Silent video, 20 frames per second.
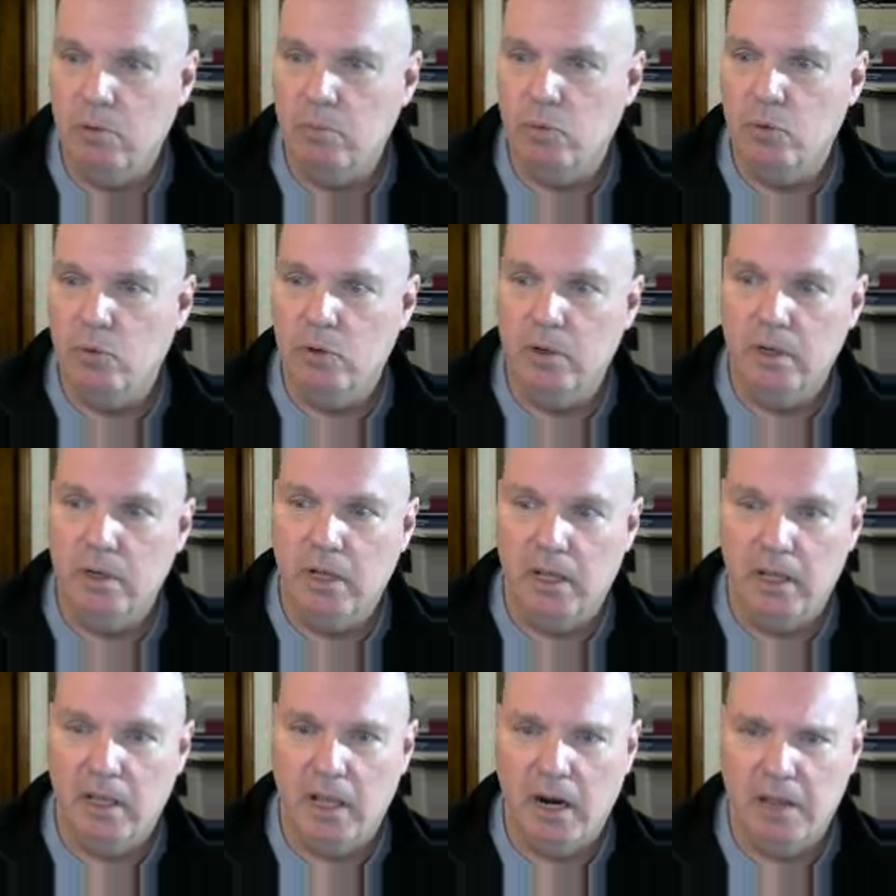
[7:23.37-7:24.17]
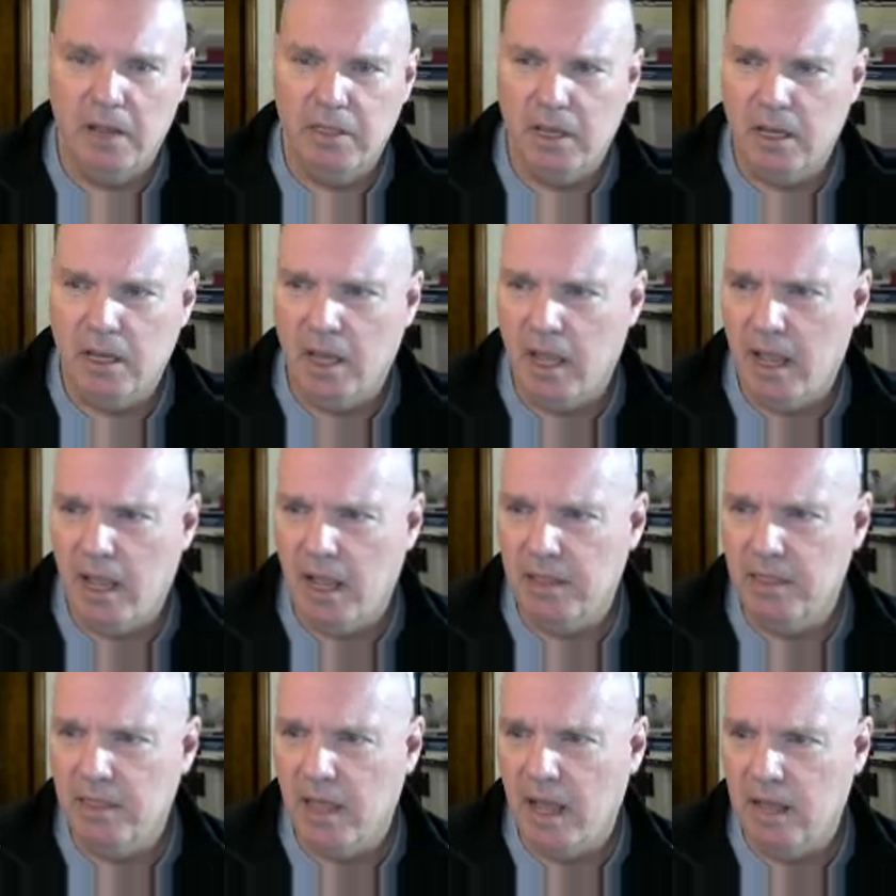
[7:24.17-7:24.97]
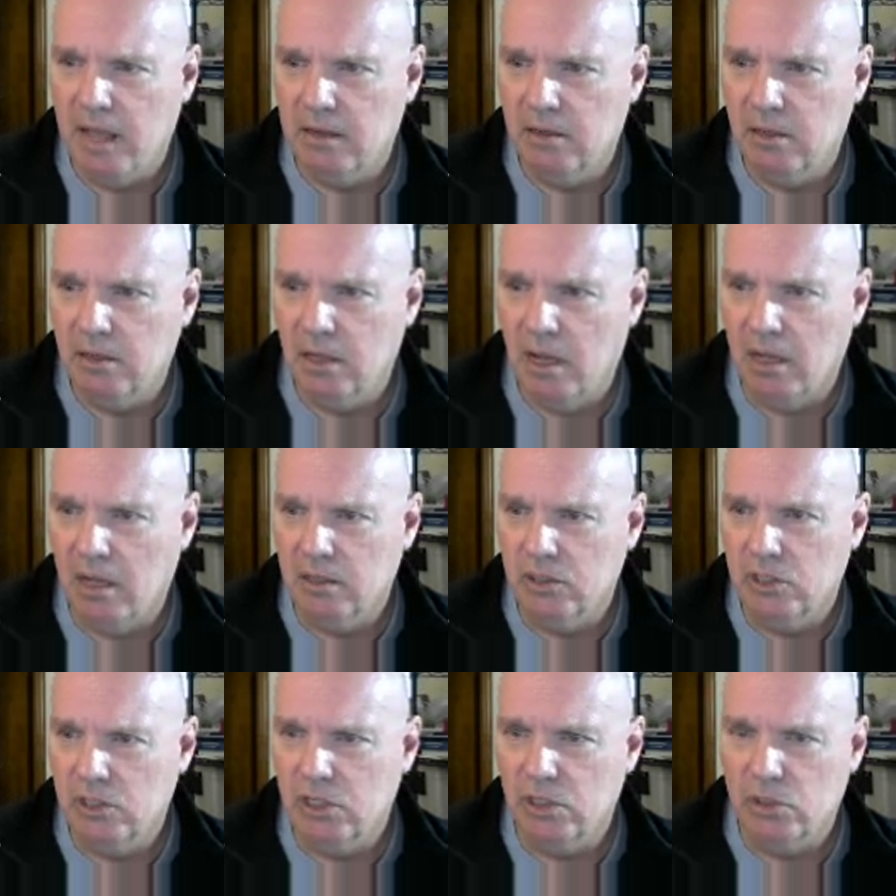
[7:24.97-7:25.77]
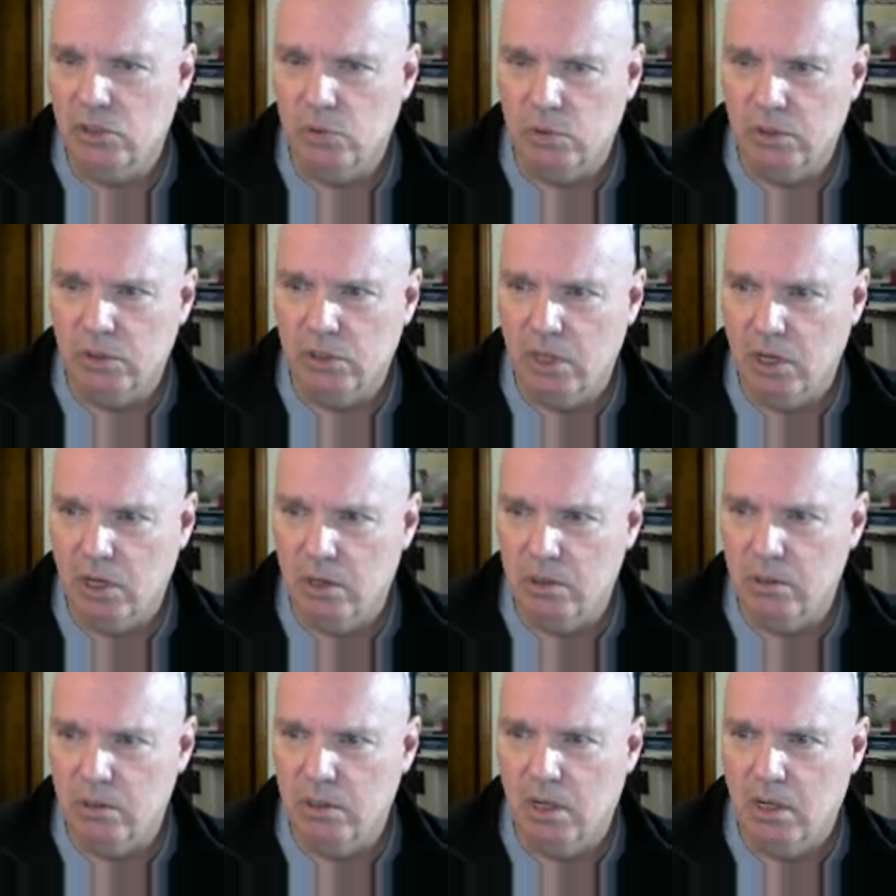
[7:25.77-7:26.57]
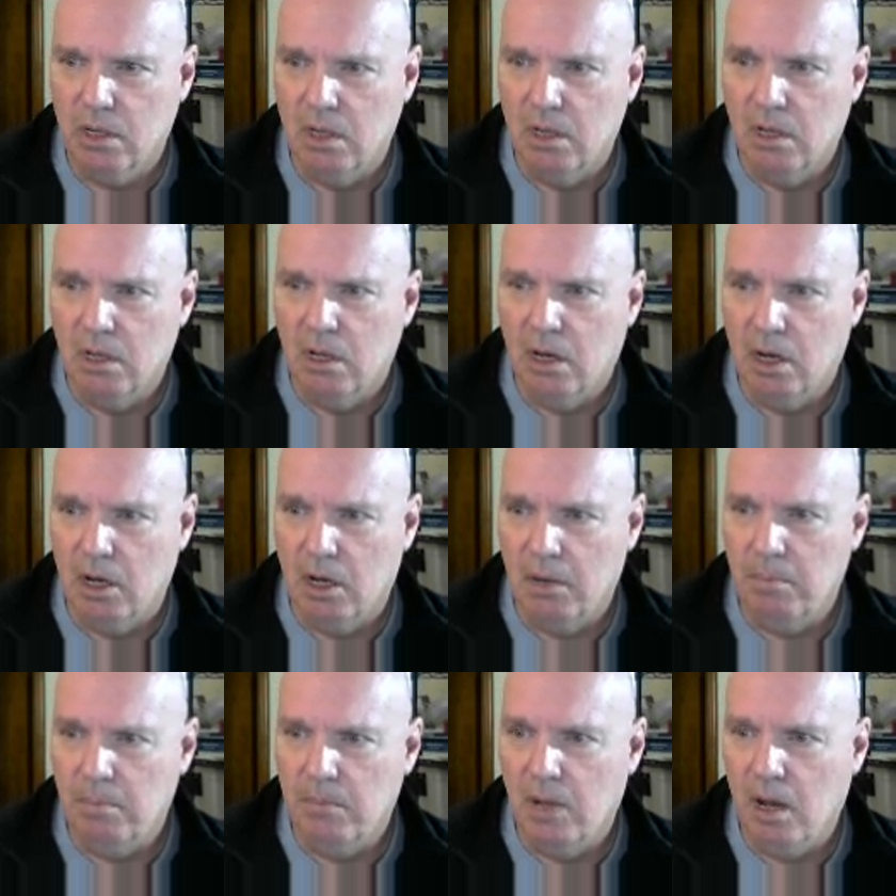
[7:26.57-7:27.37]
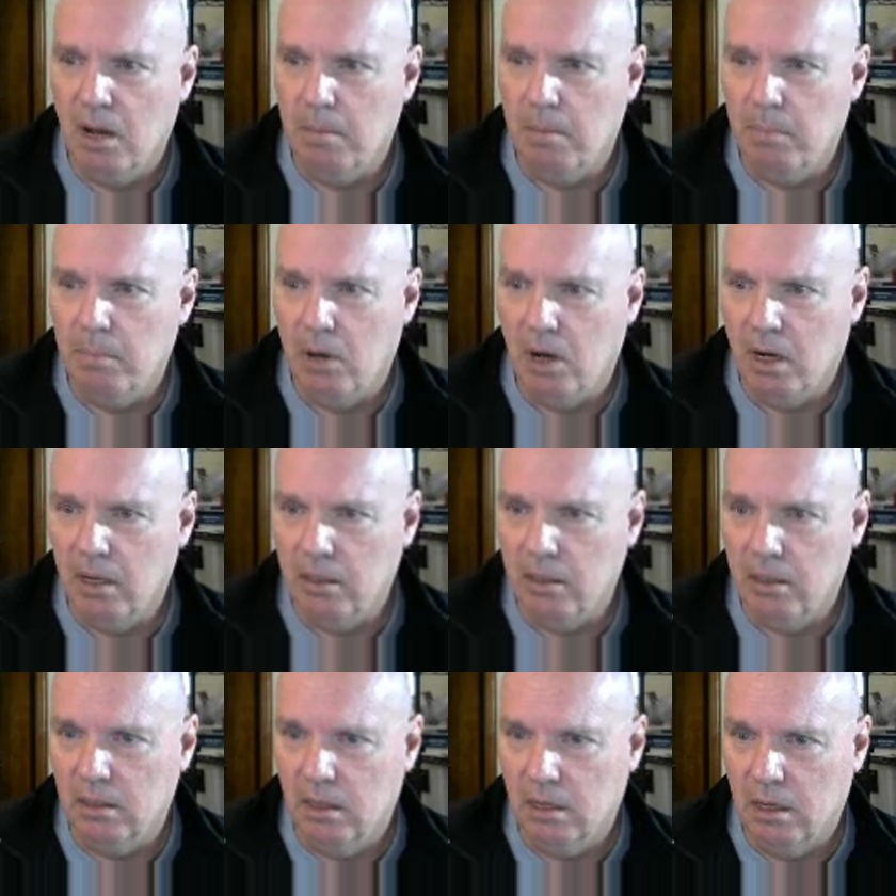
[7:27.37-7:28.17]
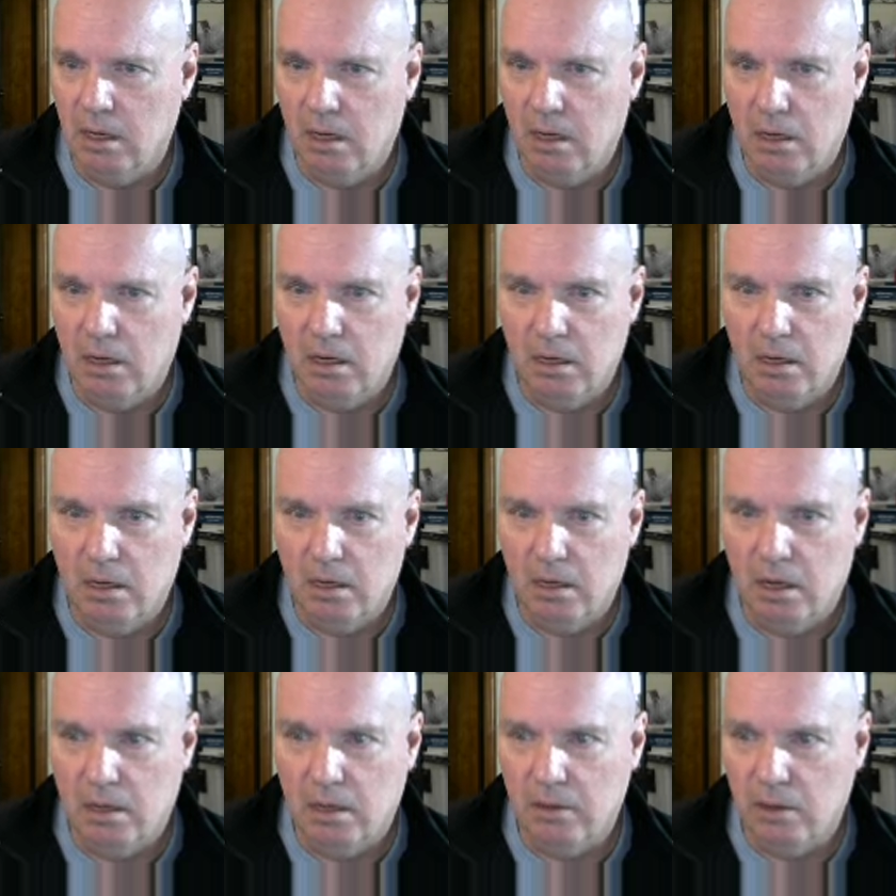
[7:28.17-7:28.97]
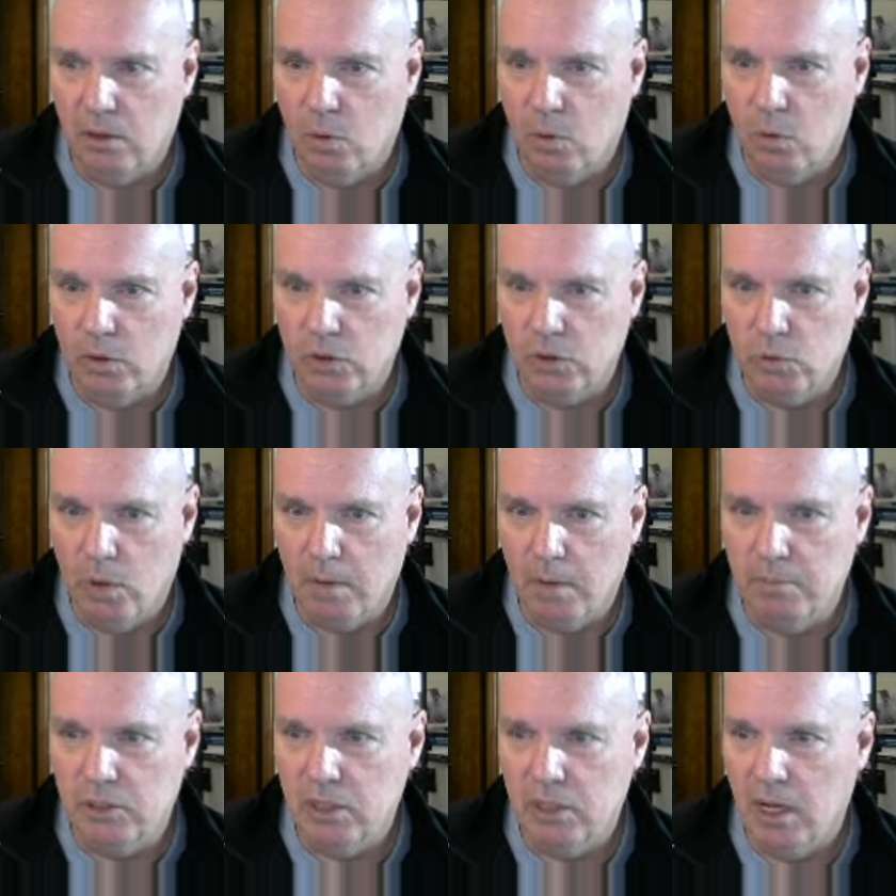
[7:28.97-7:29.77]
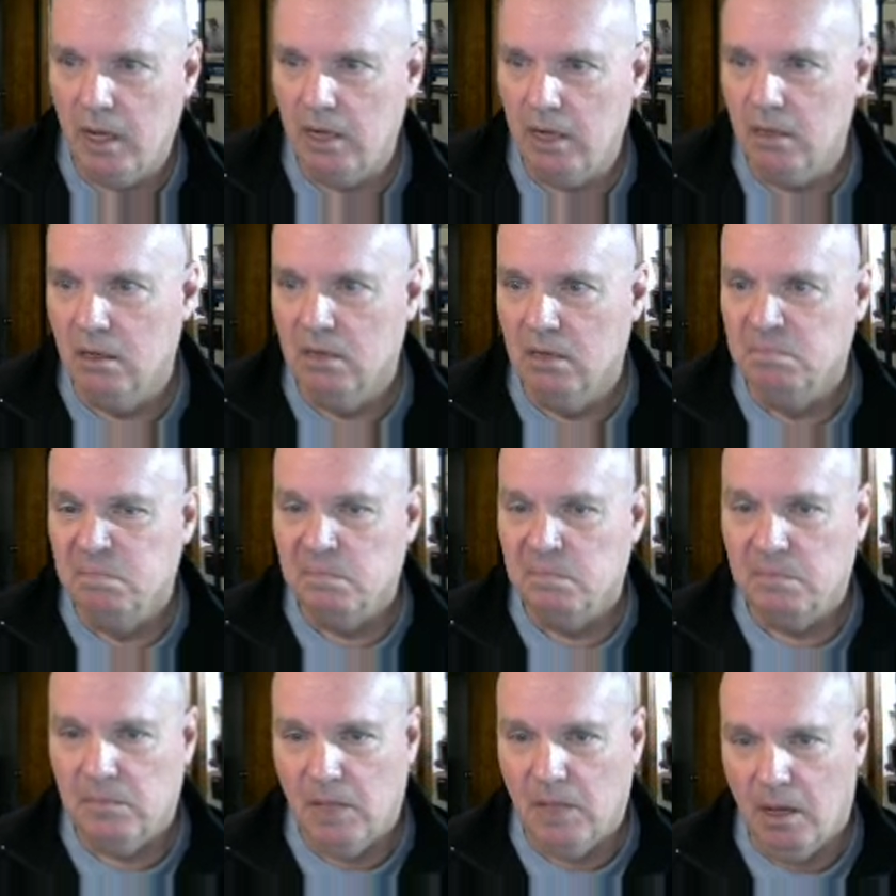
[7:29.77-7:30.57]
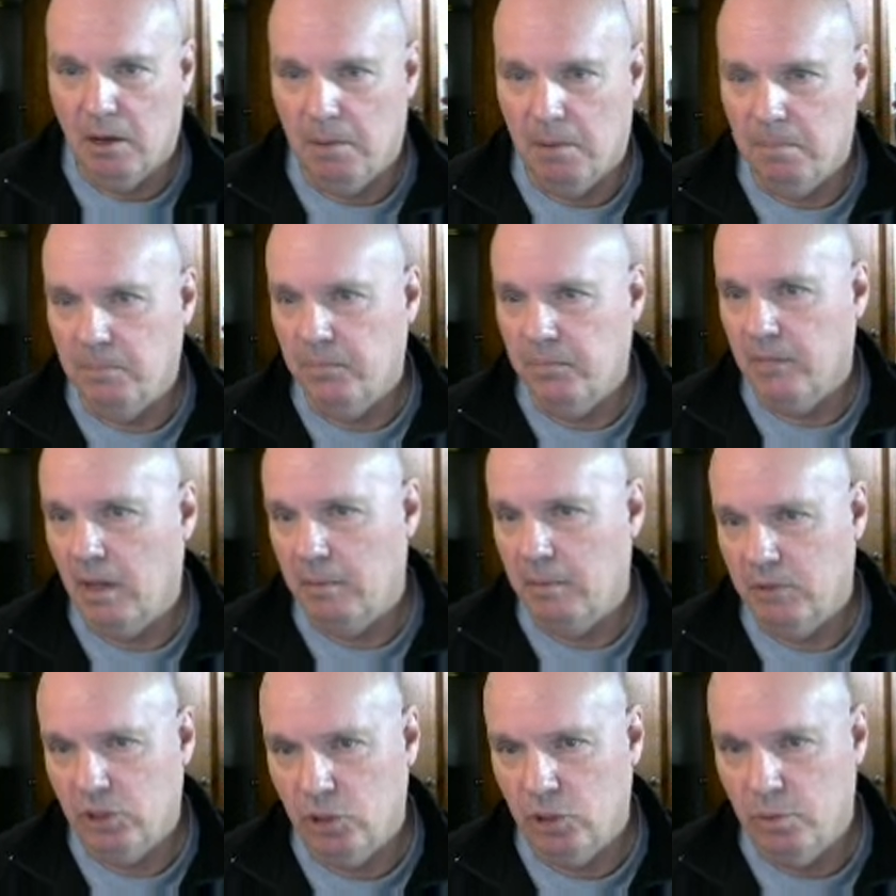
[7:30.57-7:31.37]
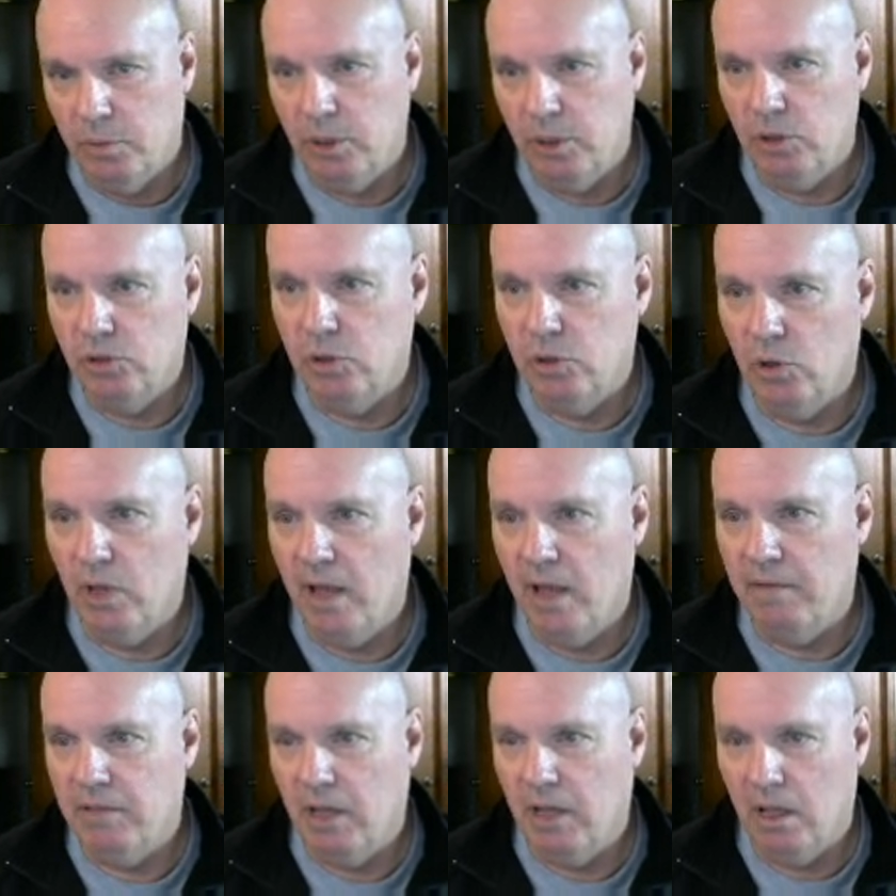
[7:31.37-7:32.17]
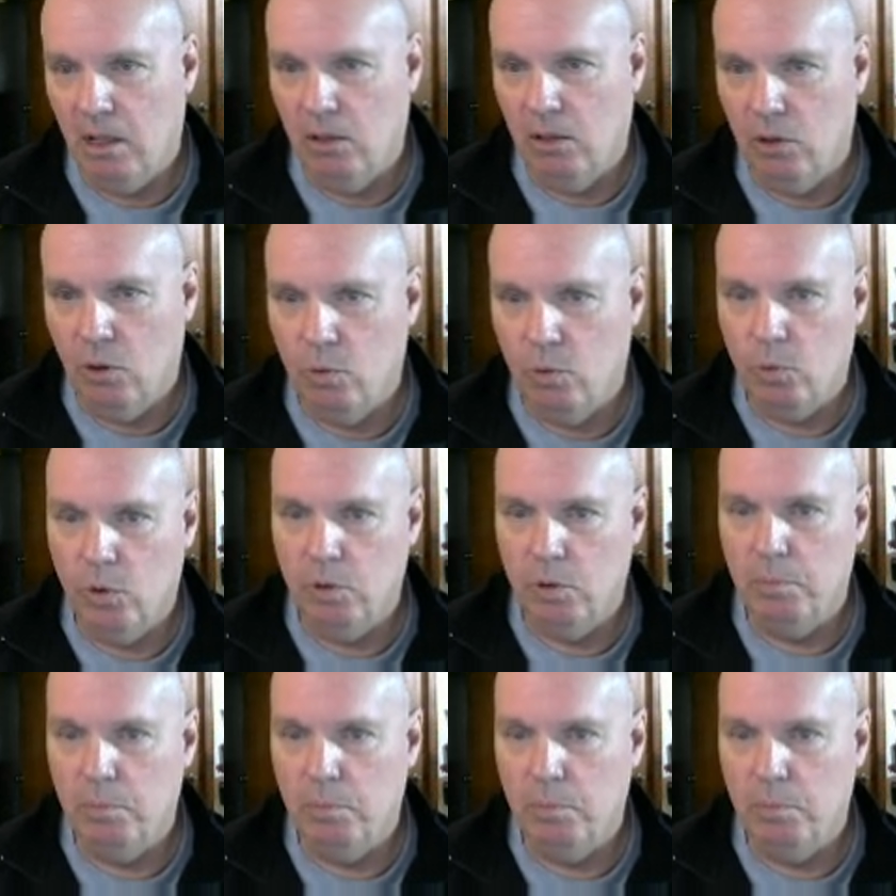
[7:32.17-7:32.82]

board. Again, I think I had that C source code up on the course website. I'm assuming you still have that Hello World